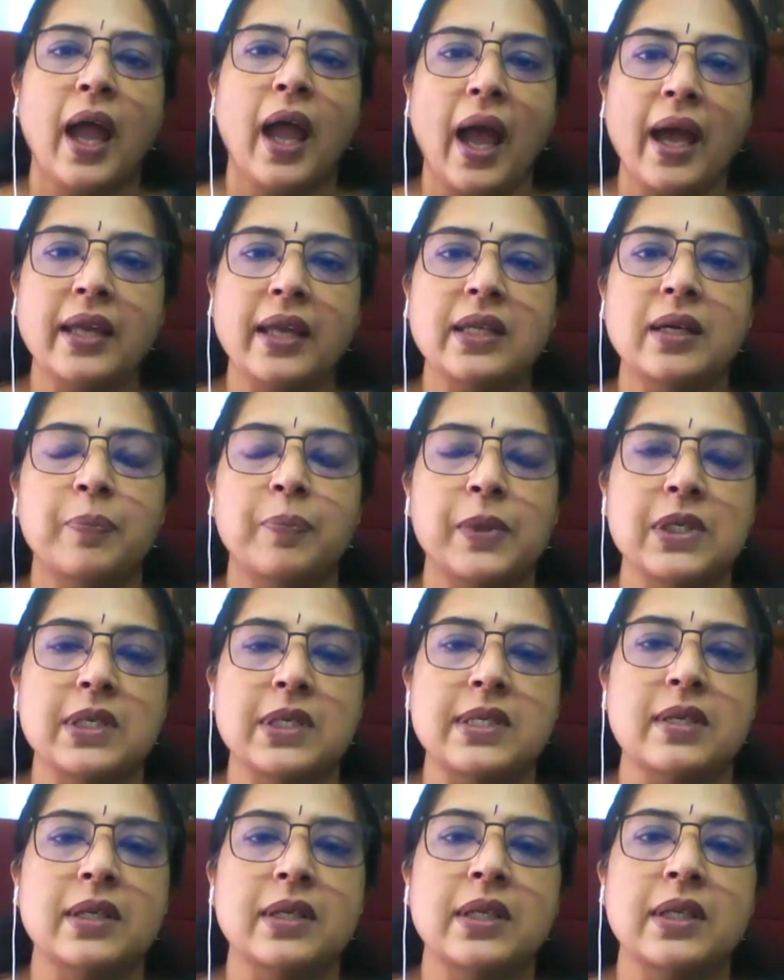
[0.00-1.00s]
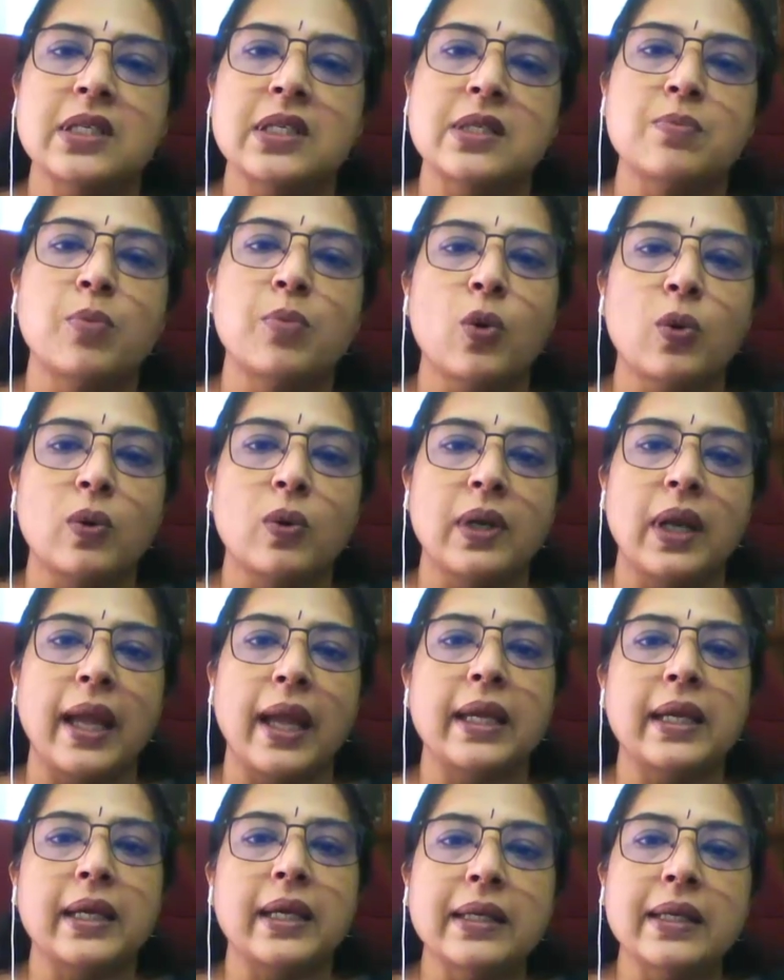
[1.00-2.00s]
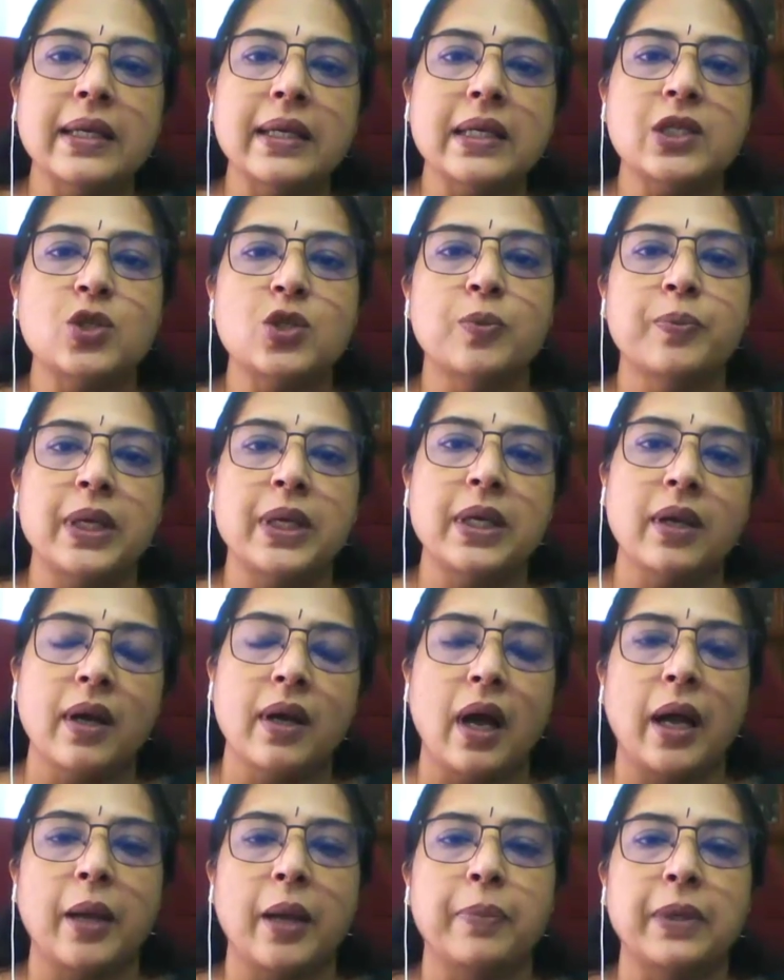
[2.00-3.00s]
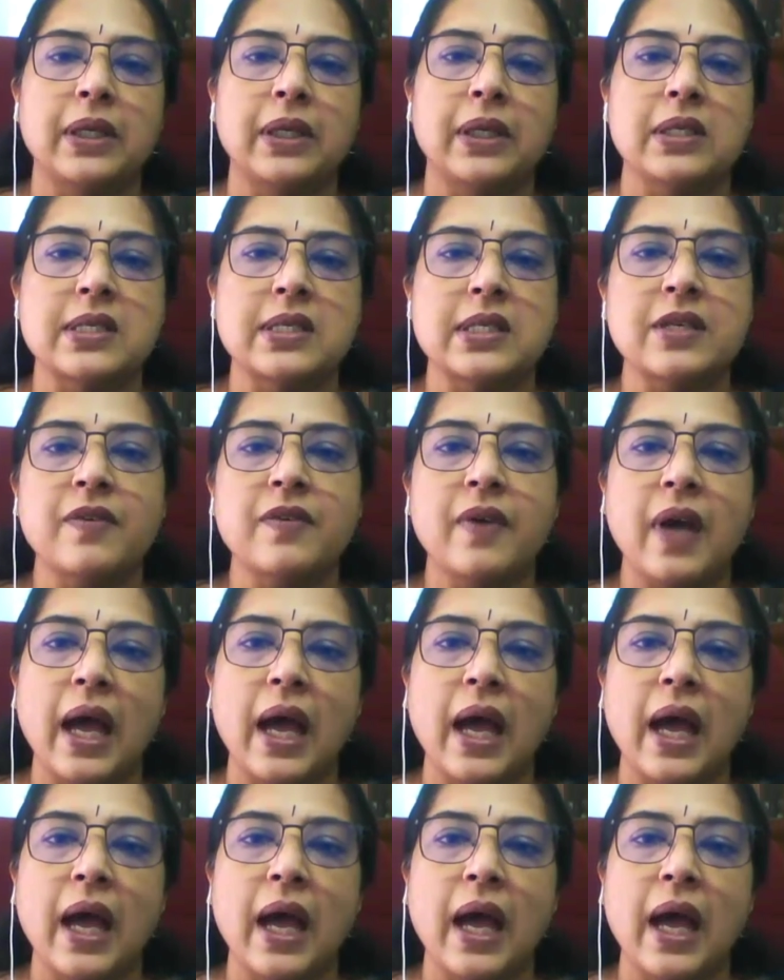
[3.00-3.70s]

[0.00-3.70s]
and a person is more likely to be a hypertensive